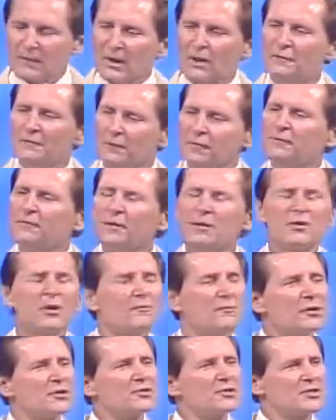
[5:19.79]
A few
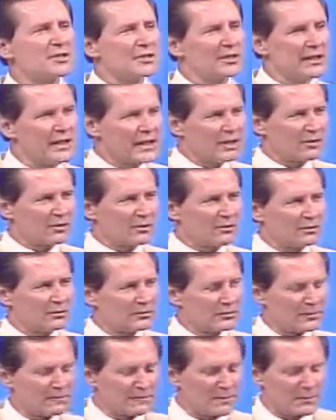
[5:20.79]
verses later
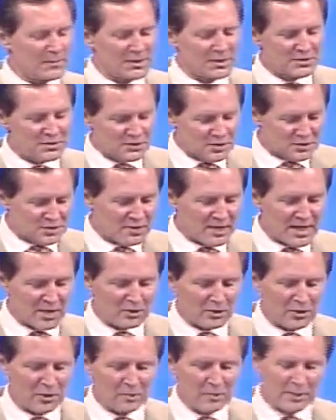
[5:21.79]
from this, just
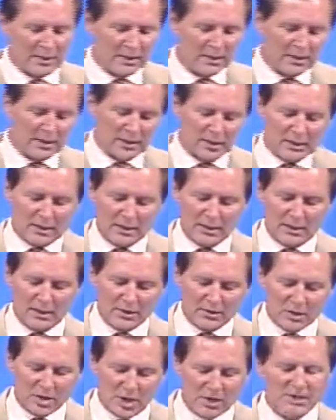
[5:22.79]
down a little bit,
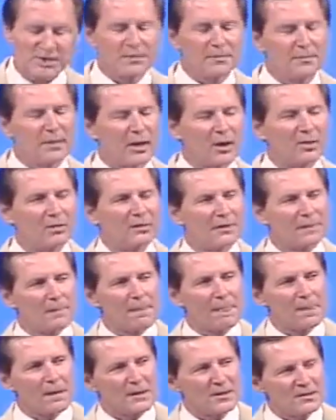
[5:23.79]
it talks about
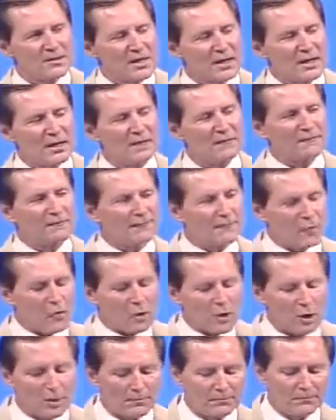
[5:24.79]
saying,
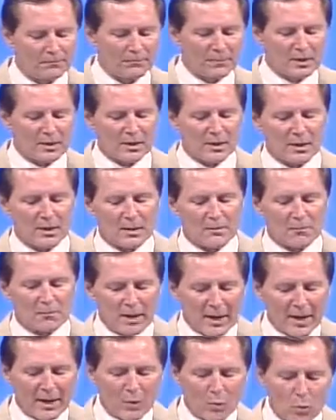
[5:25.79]
for
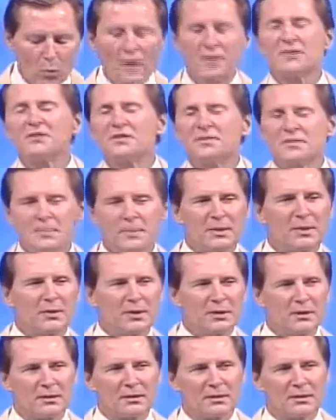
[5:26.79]
by one
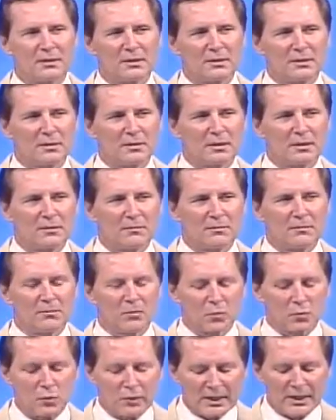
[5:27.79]
Spirit
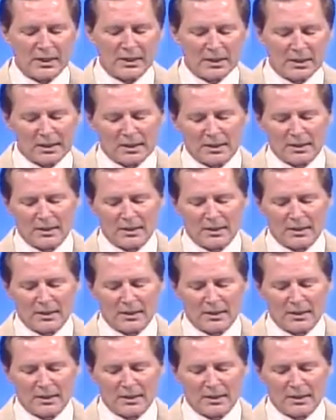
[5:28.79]
we